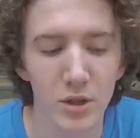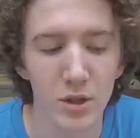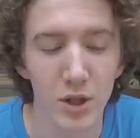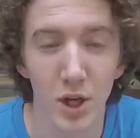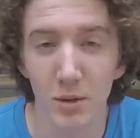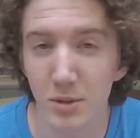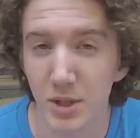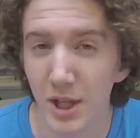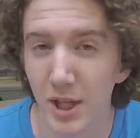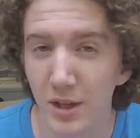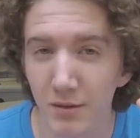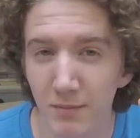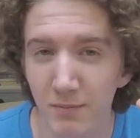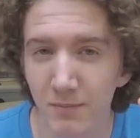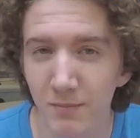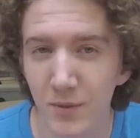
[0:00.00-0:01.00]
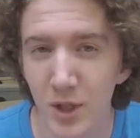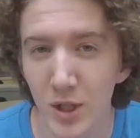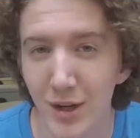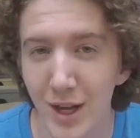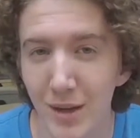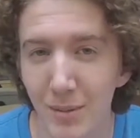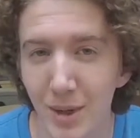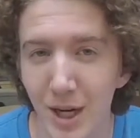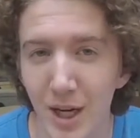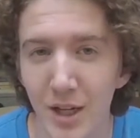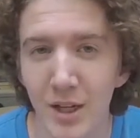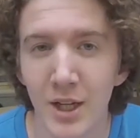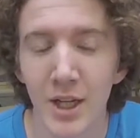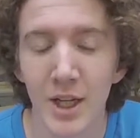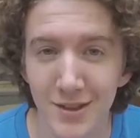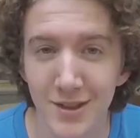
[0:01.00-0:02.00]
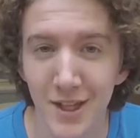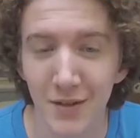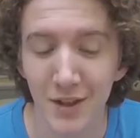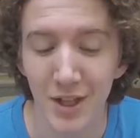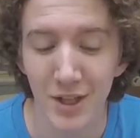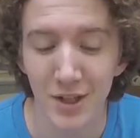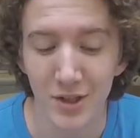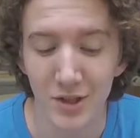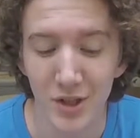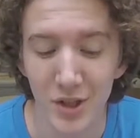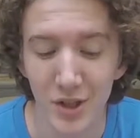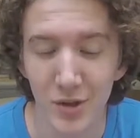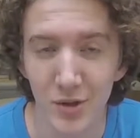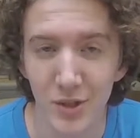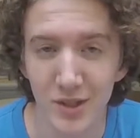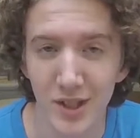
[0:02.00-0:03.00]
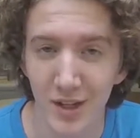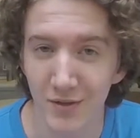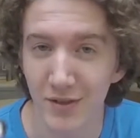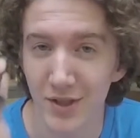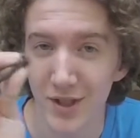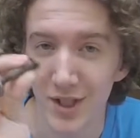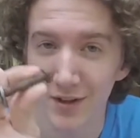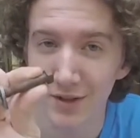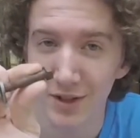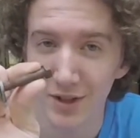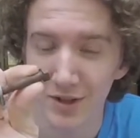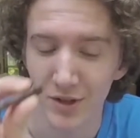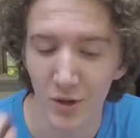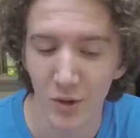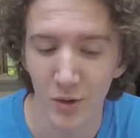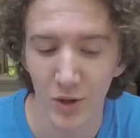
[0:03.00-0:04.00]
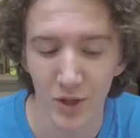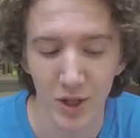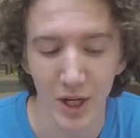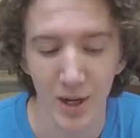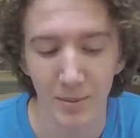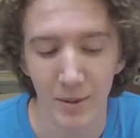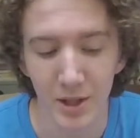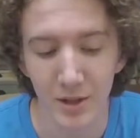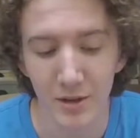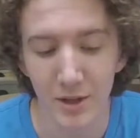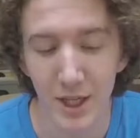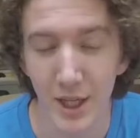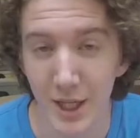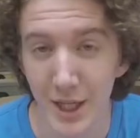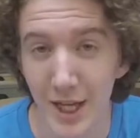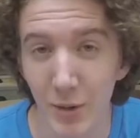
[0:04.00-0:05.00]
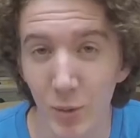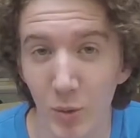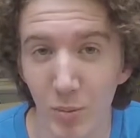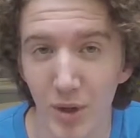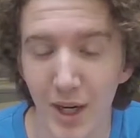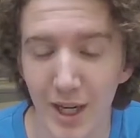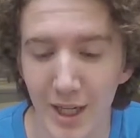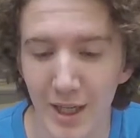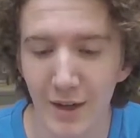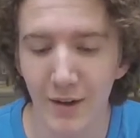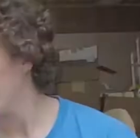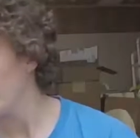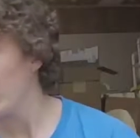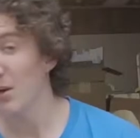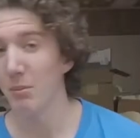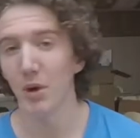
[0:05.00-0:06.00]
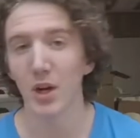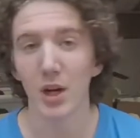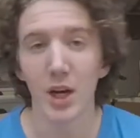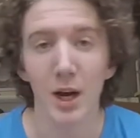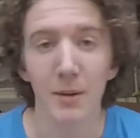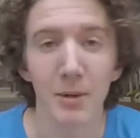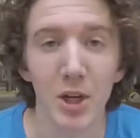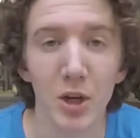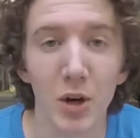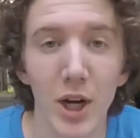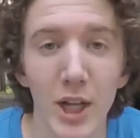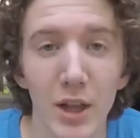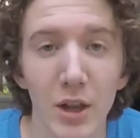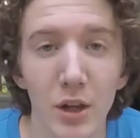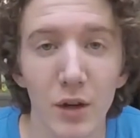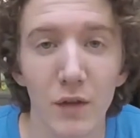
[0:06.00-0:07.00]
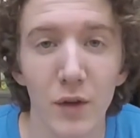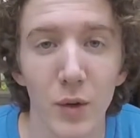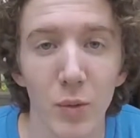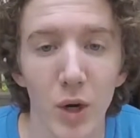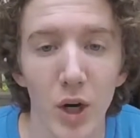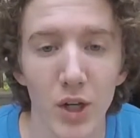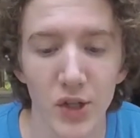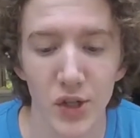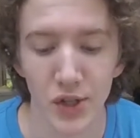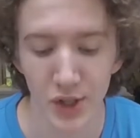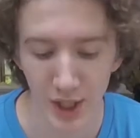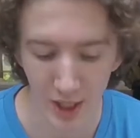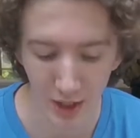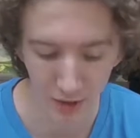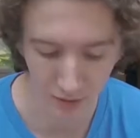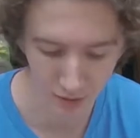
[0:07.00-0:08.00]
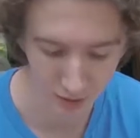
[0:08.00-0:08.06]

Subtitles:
You know what I'm saying? You'd rather buy stuff that looks new instead of stuff that looks old and crappy and that will break. But I'm gonna go ahead and look for washers now.